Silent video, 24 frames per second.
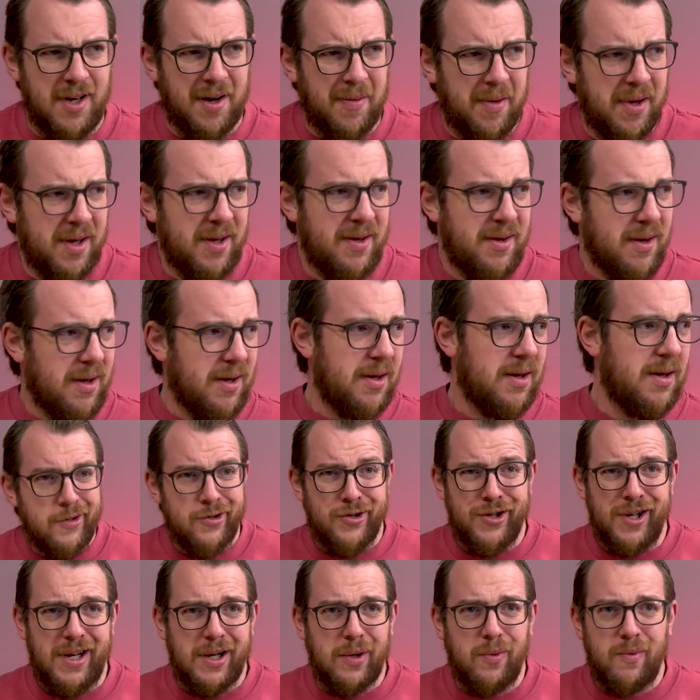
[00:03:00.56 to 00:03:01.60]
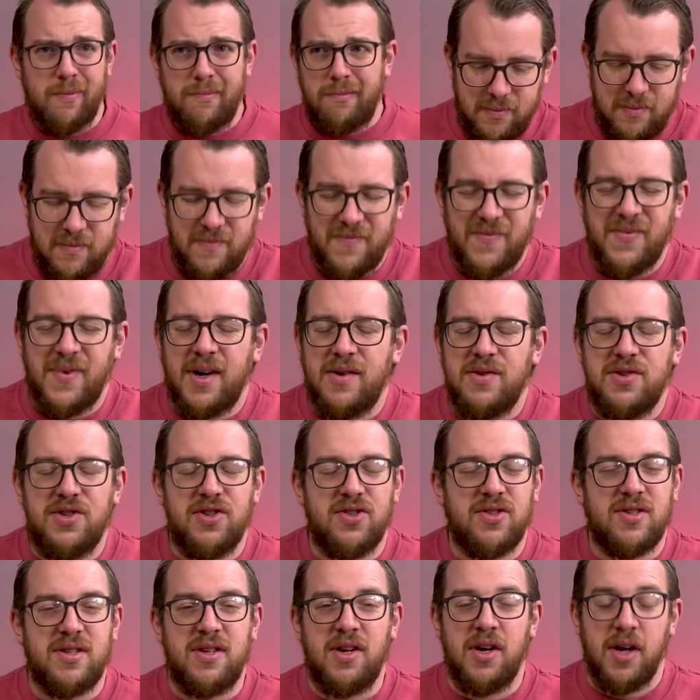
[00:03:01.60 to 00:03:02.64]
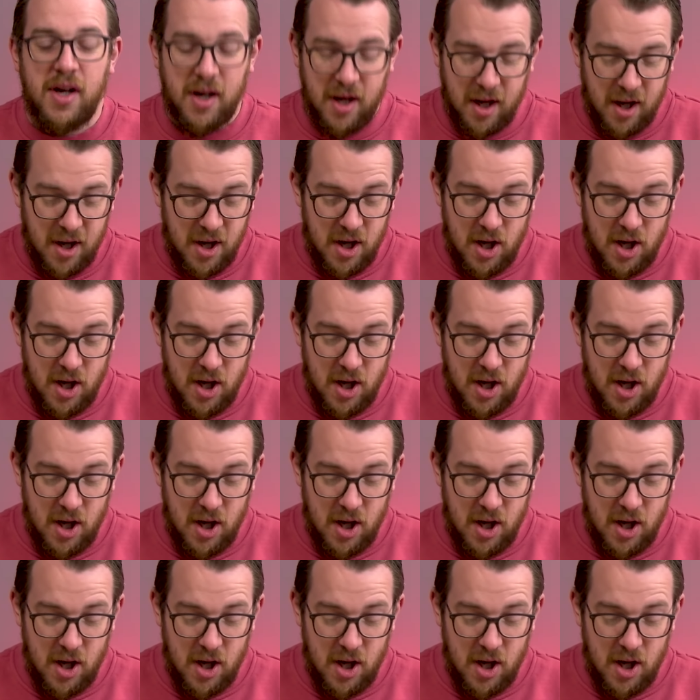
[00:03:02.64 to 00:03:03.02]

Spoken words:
yeah, man. Chill out. Where I was just like,